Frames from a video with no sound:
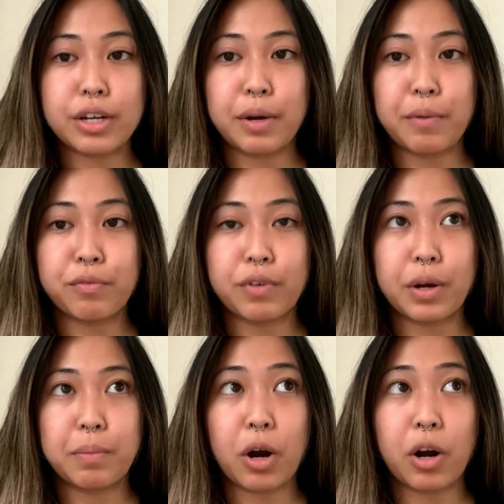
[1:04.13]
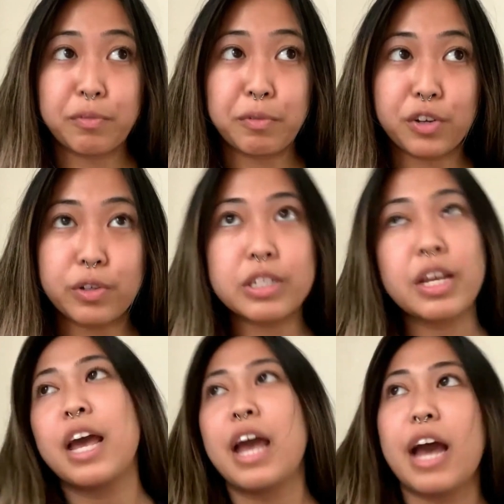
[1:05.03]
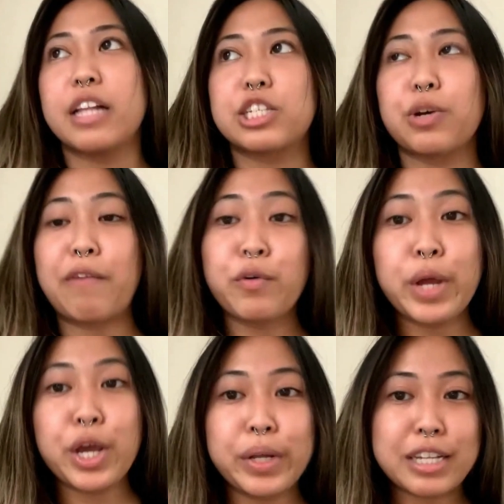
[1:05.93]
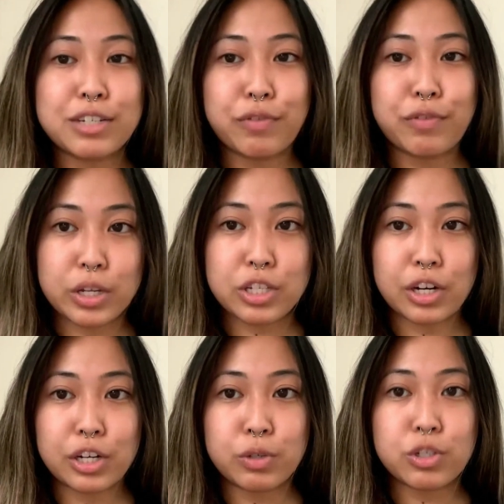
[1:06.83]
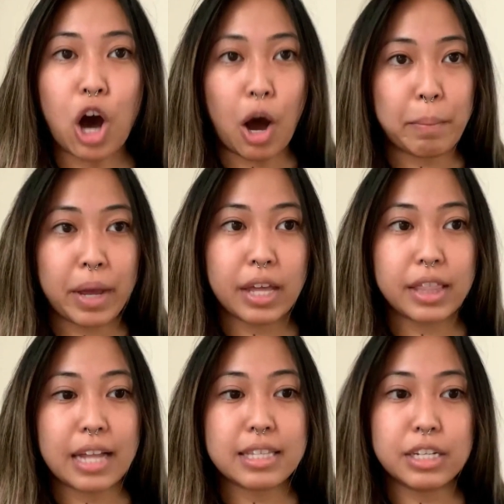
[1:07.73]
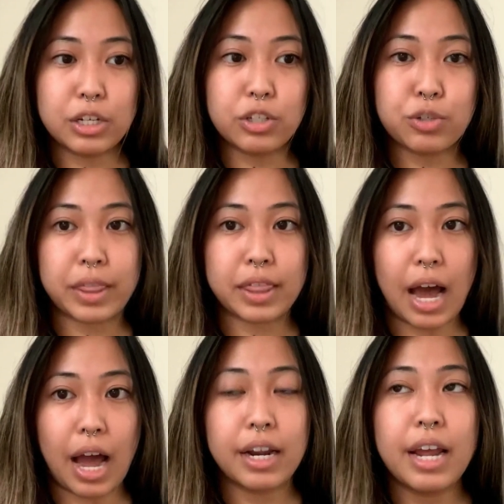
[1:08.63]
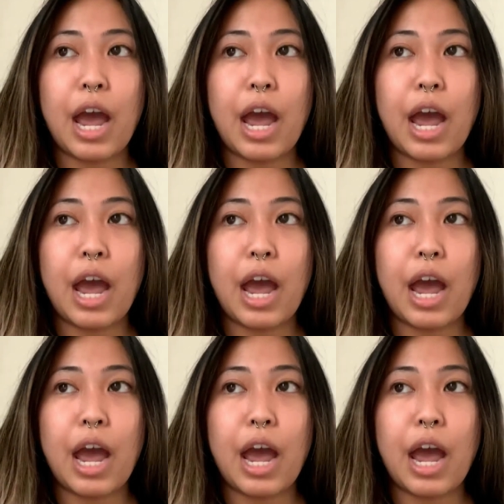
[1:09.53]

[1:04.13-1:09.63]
from our views. And so every week we like to focus on a new topic that deals with that.